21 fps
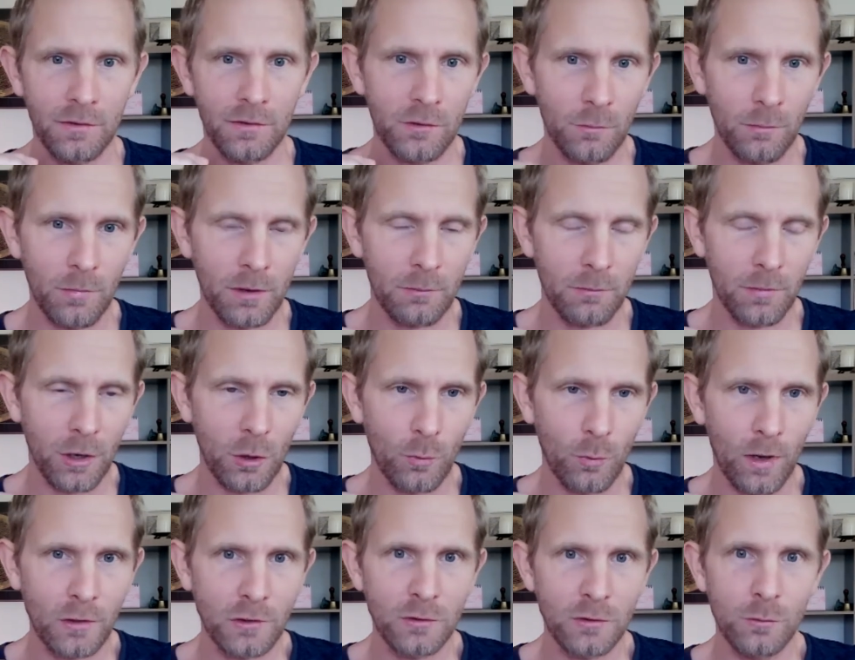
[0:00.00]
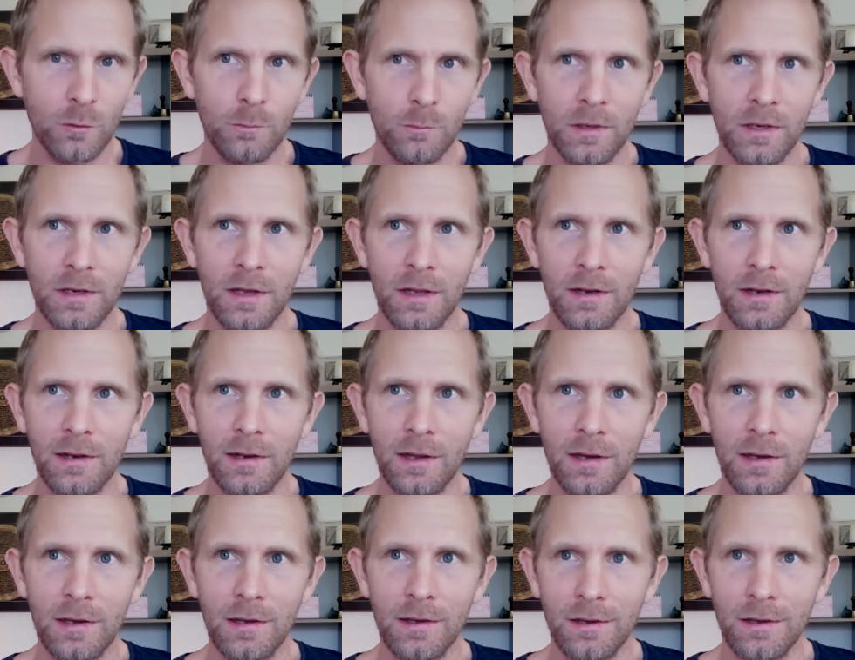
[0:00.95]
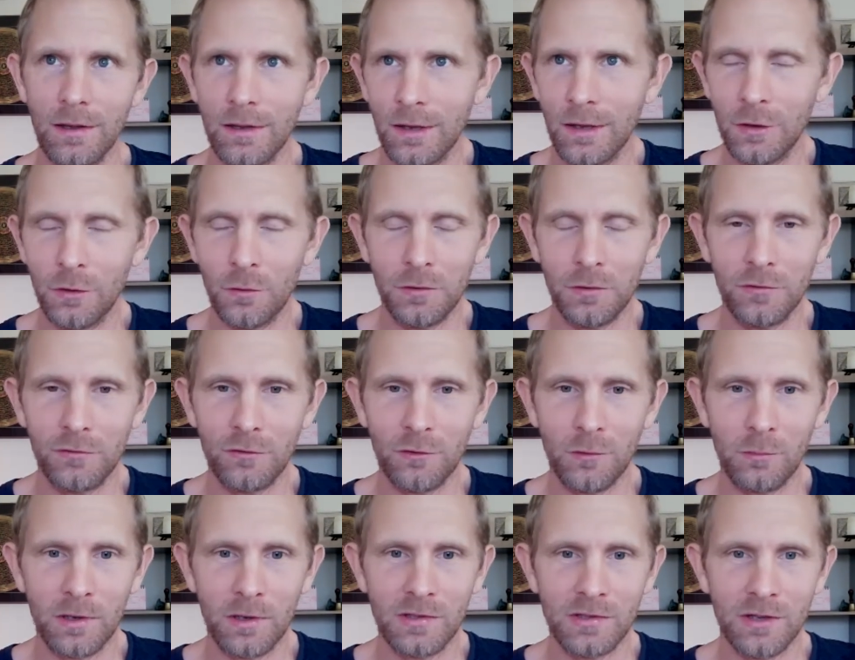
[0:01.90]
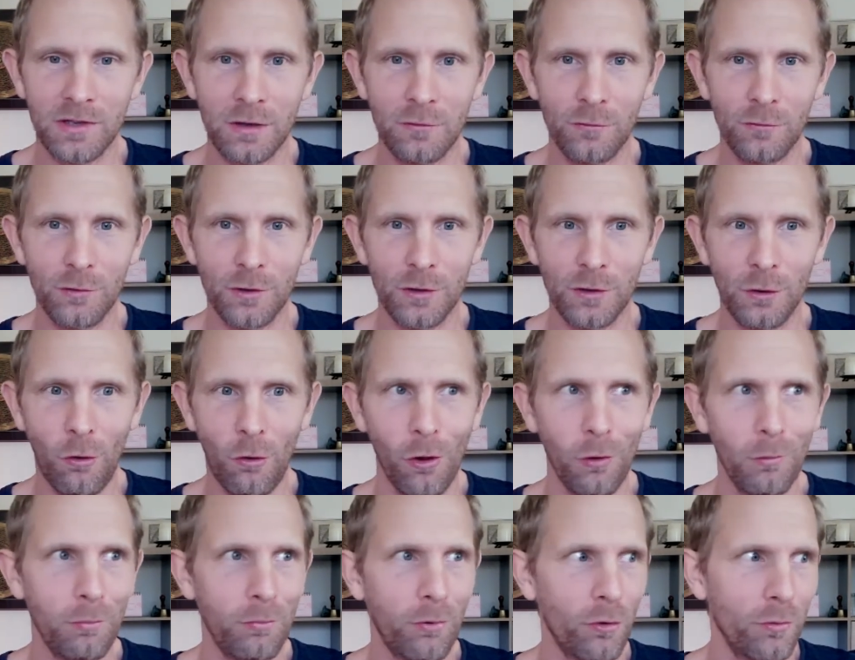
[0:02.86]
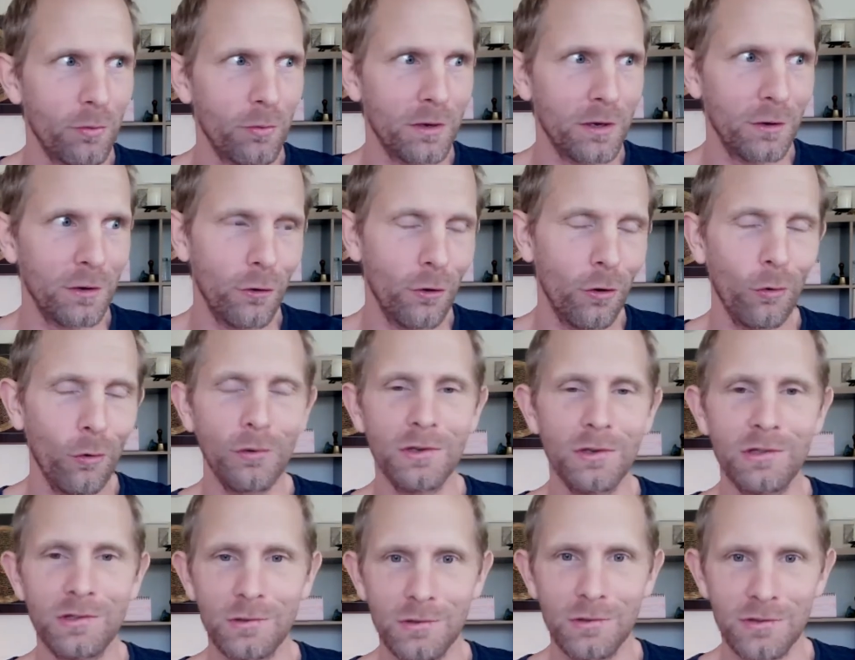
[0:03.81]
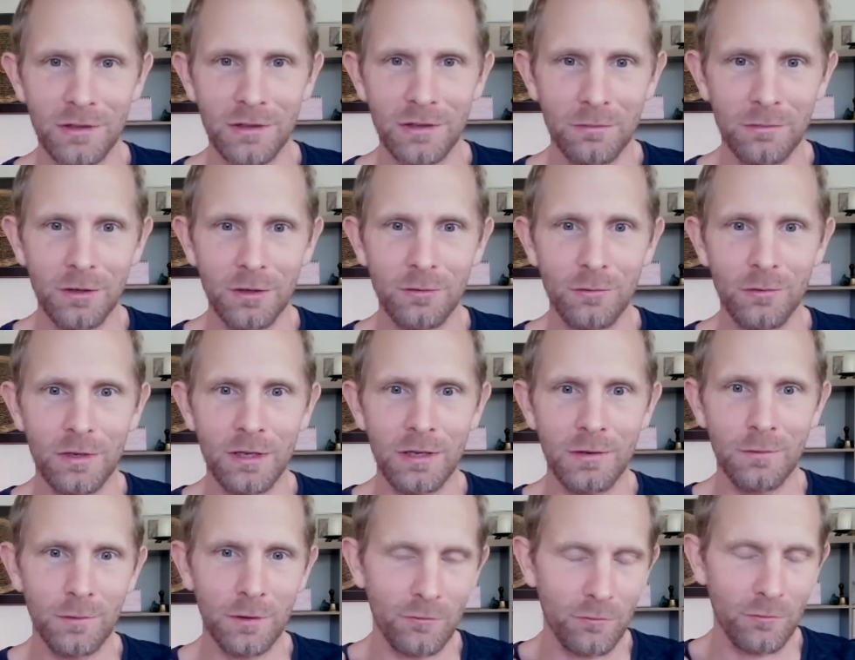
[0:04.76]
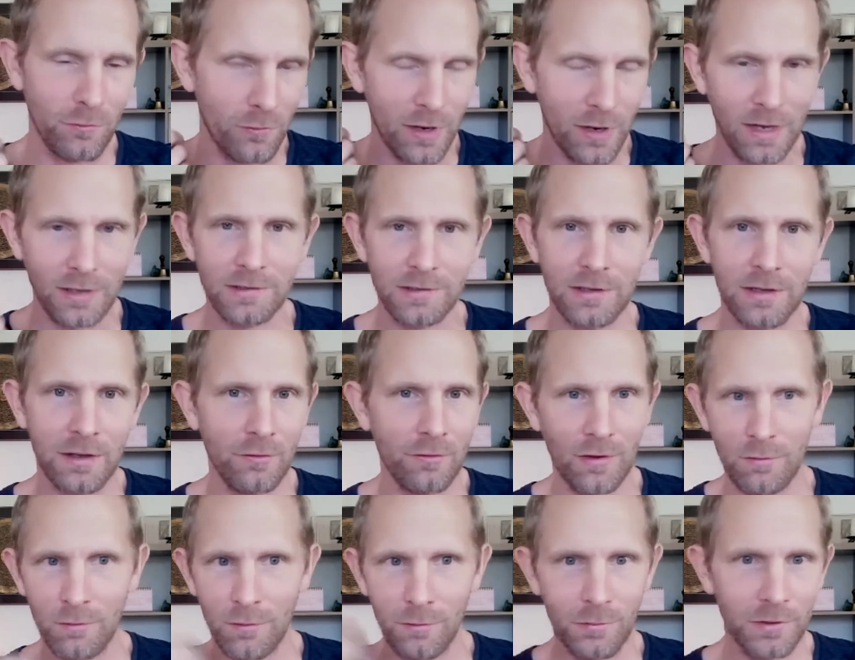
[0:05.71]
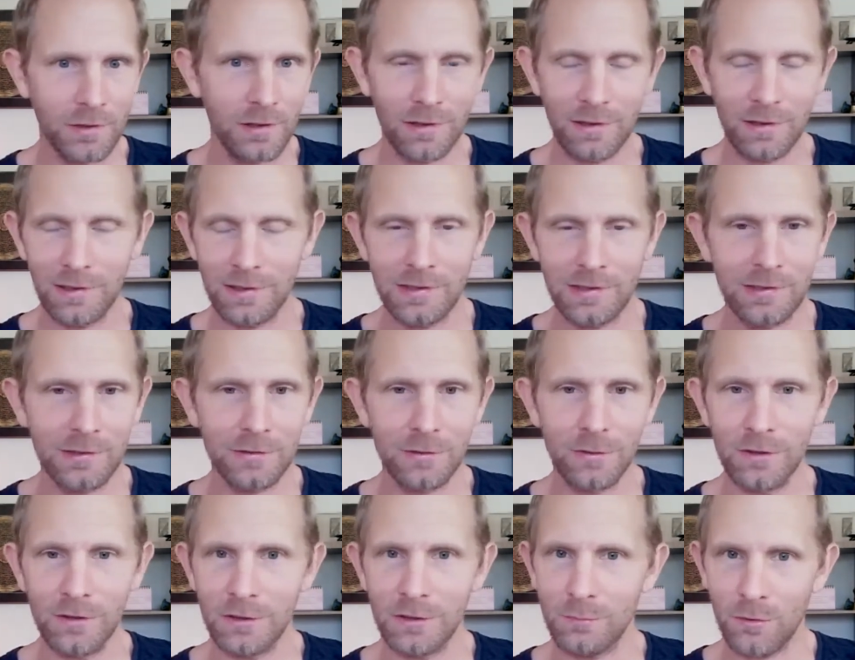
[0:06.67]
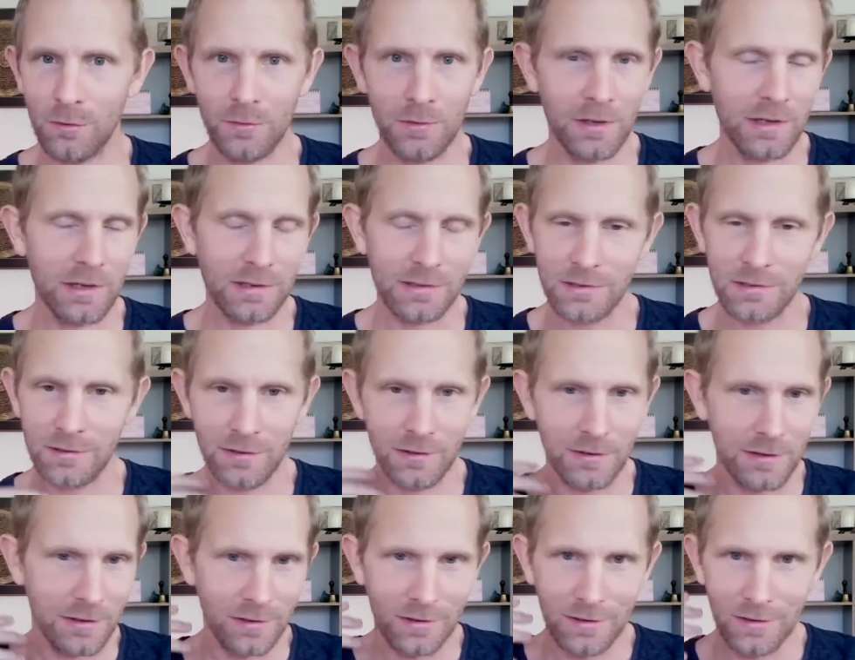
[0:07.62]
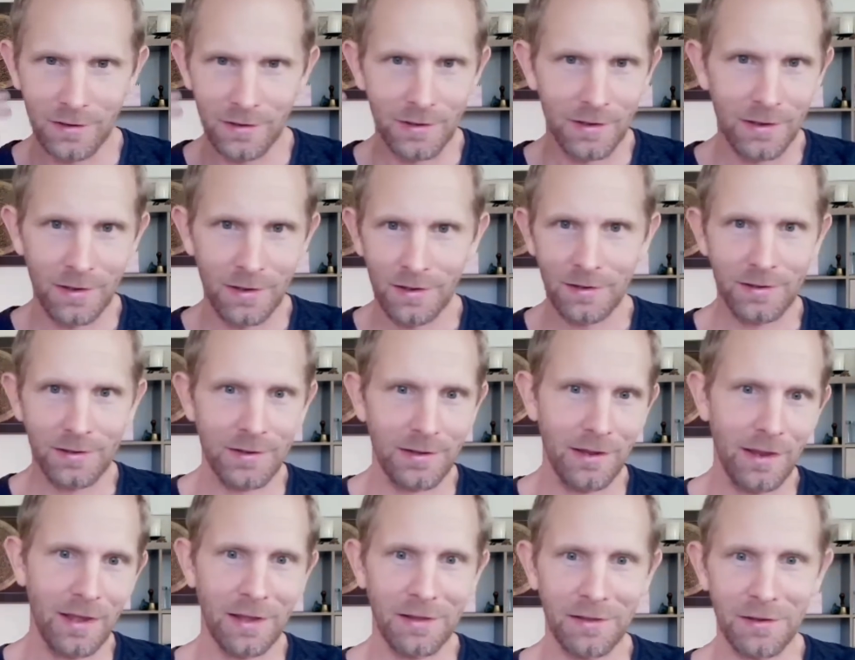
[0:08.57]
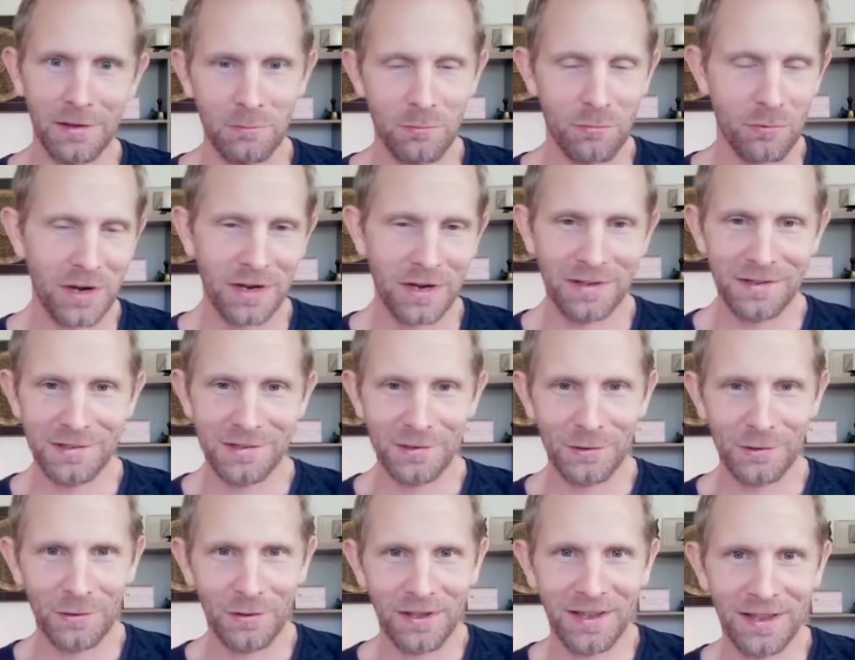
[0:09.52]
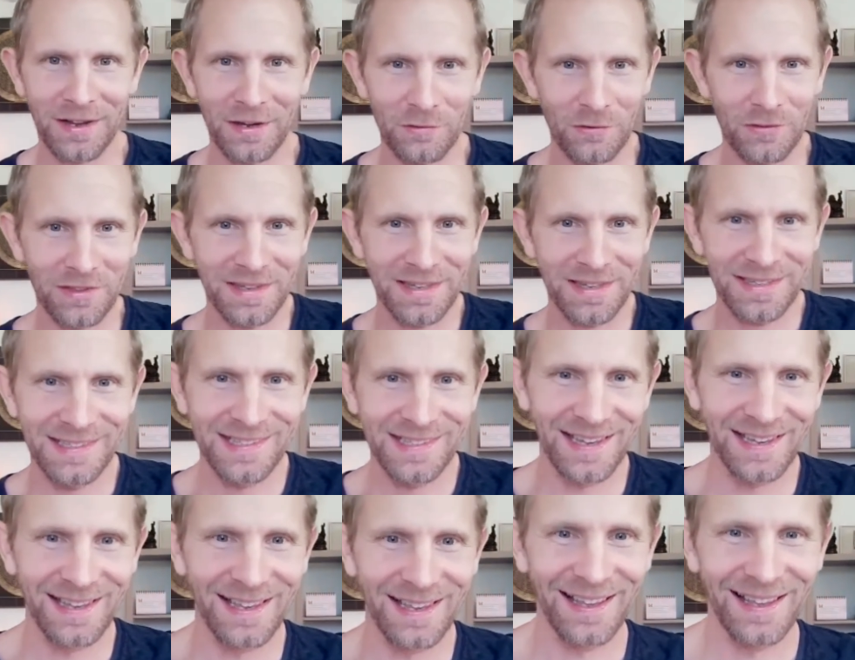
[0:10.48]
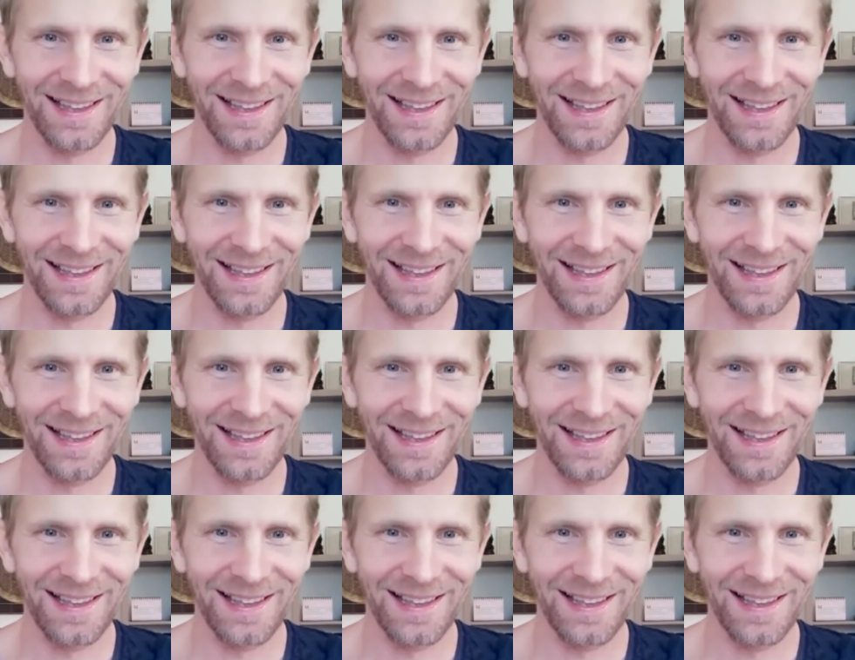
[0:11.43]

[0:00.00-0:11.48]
So my question would be then, and I know this from myself, we all probably know this to some degree. We've read stuff. Everybody that listens to this probably has done and practiced all kind of things,